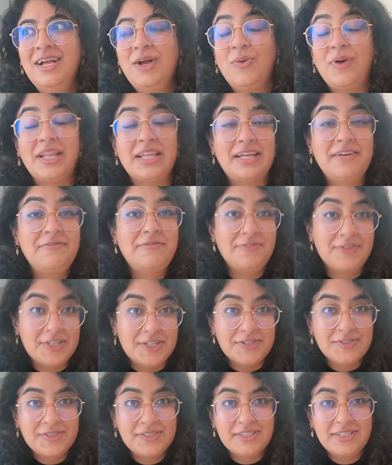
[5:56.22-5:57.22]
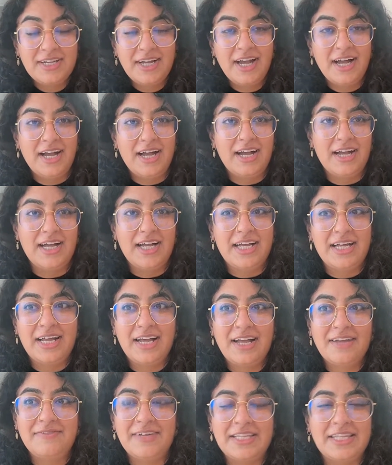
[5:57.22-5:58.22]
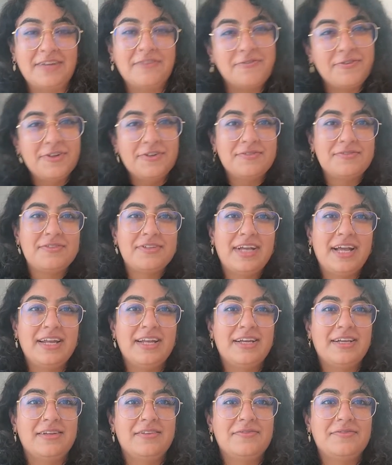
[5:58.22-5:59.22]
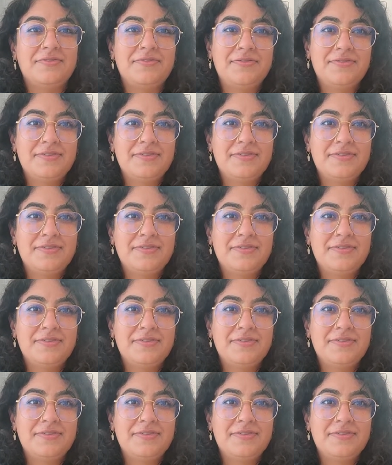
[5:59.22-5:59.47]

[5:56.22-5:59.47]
Well, I love fruit. I find that fruit kind of